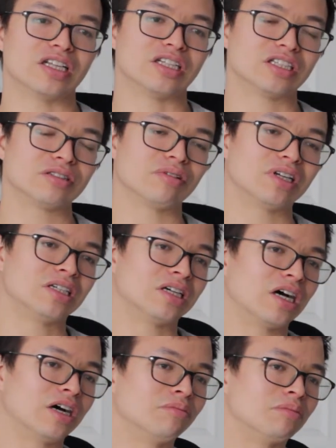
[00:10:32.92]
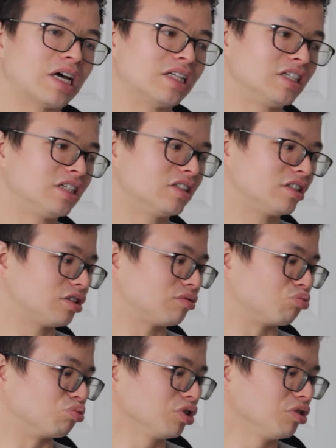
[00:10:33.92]
This one, I think, is
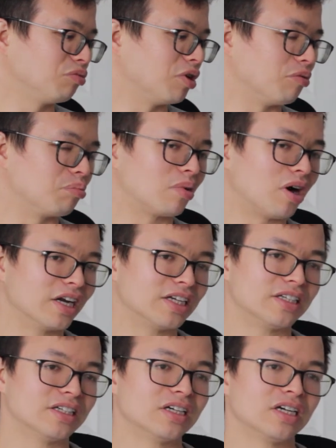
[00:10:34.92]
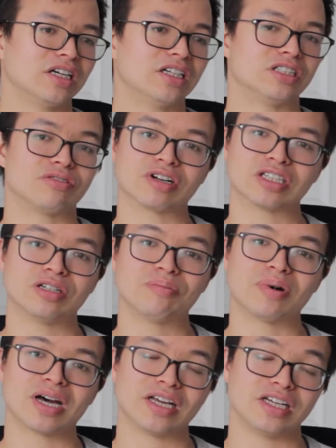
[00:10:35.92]
just really well plotted. It's
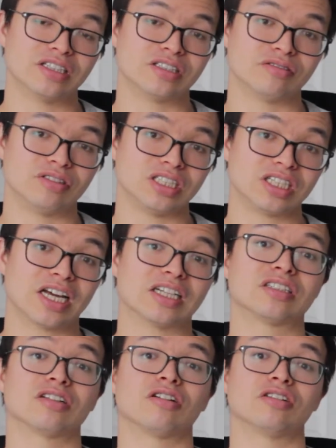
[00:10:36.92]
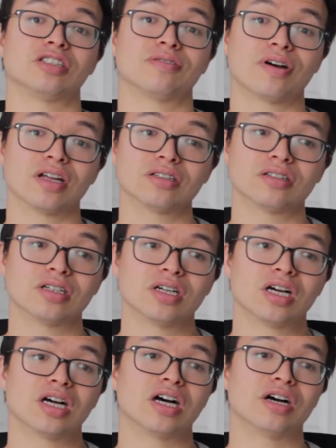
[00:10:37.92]
directed by Enzo G. Castellari's father.
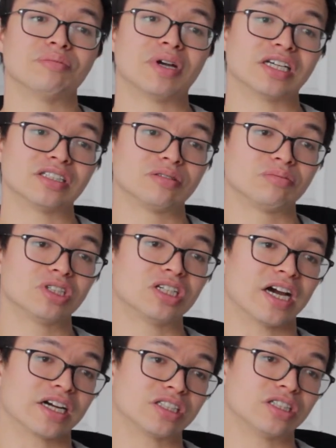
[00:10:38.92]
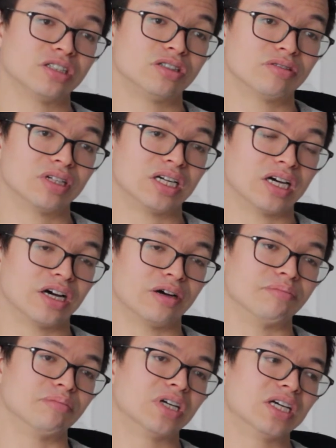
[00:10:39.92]
Has some good action to it.
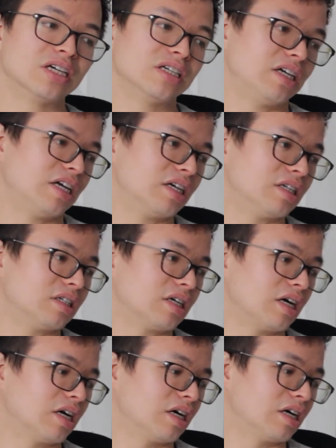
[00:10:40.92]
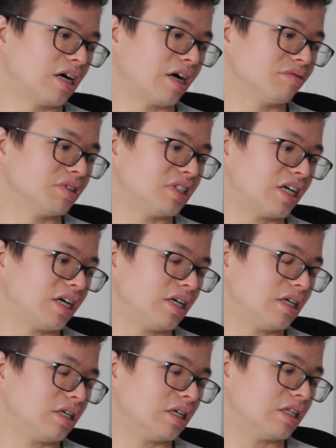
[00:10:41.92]
I would
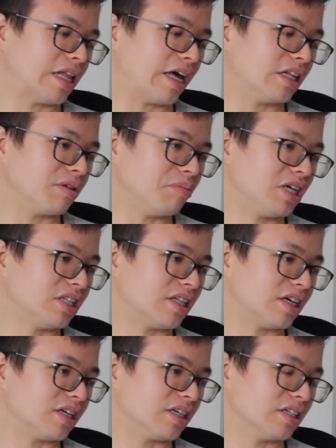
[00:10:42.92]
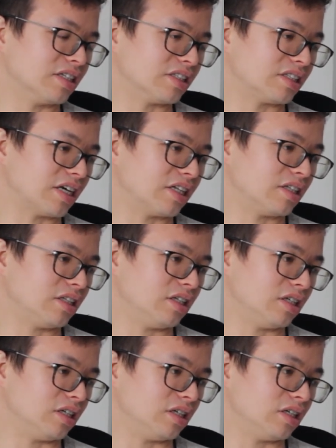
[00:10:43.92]
say that the main thing is that
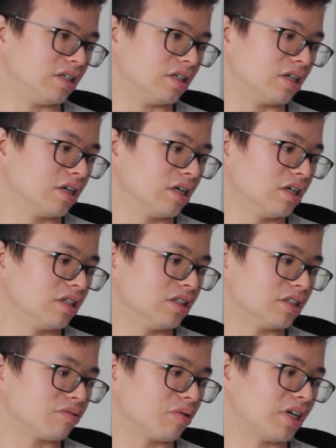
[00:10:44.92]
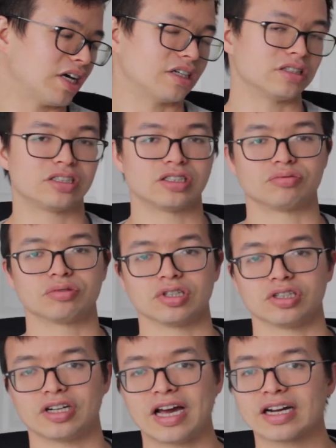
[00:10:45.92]
this one has just
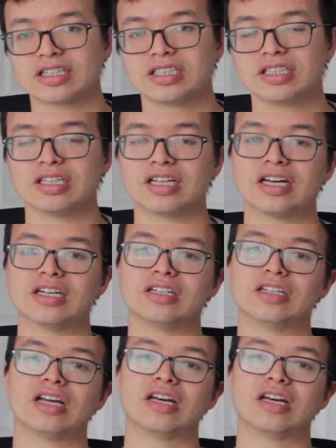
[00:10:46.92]
really good action that